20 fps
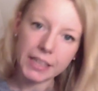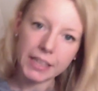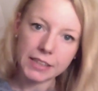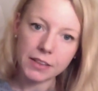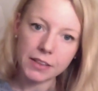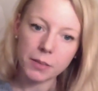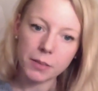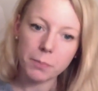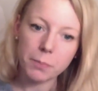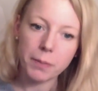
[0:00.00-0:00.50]

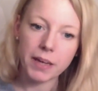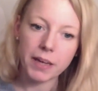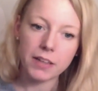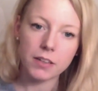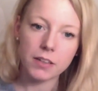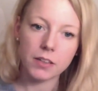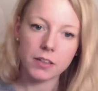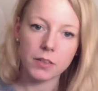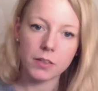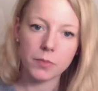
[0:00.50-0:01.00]
the
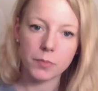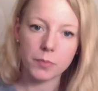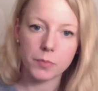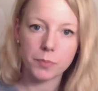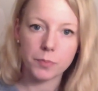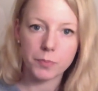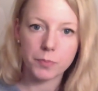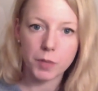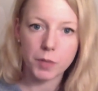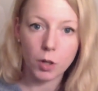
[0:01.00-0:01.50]
pattern
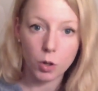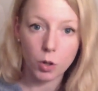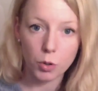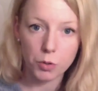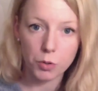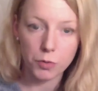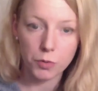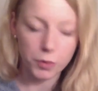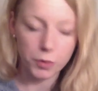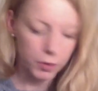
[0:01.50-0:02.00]
called
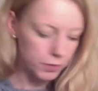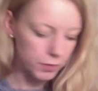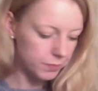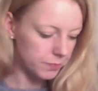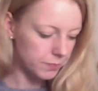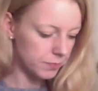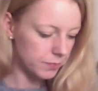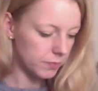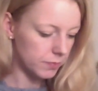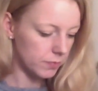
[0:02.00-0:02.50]
for.
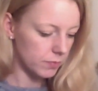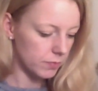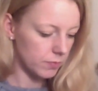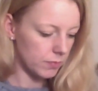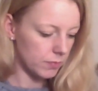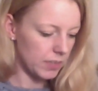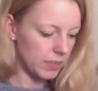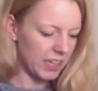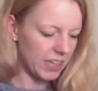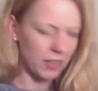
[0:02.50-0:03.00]

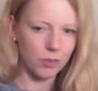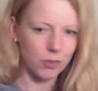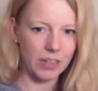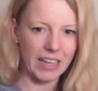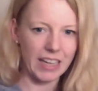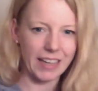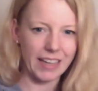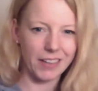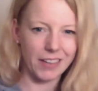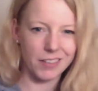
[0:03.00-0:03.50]
I don't
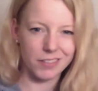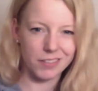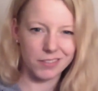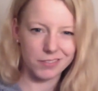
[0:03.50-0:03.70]
like...